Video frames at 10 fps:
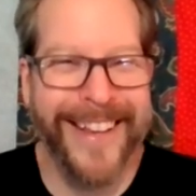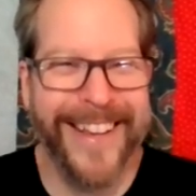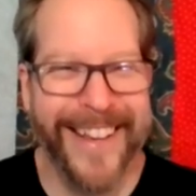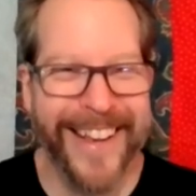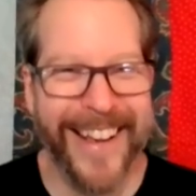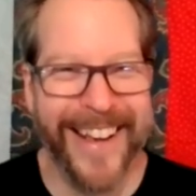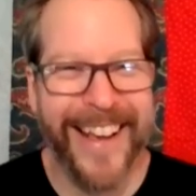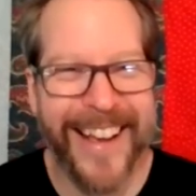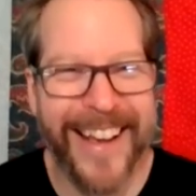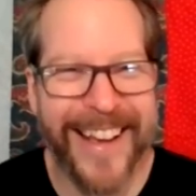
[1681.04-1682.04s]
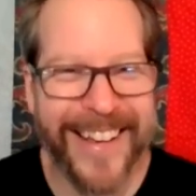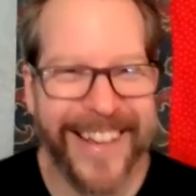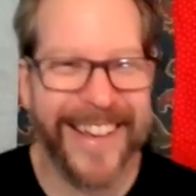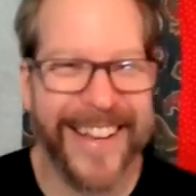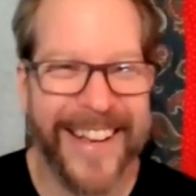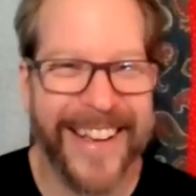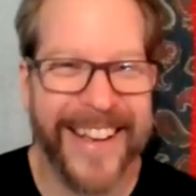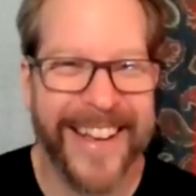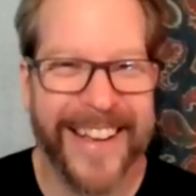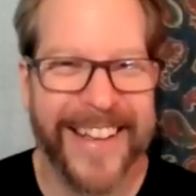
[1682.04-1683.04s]

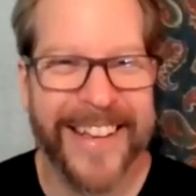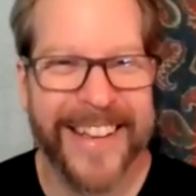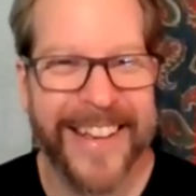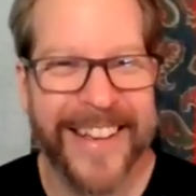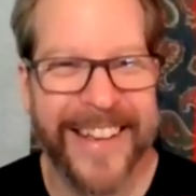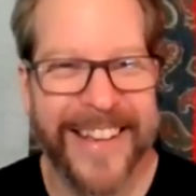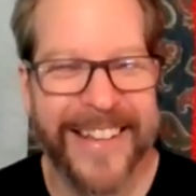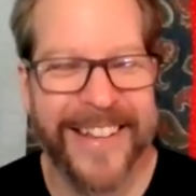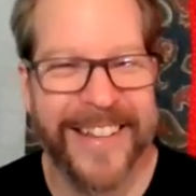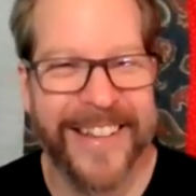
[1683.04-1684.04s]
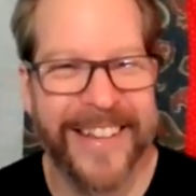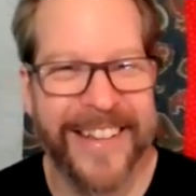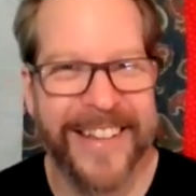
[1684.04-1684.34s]
[no speech]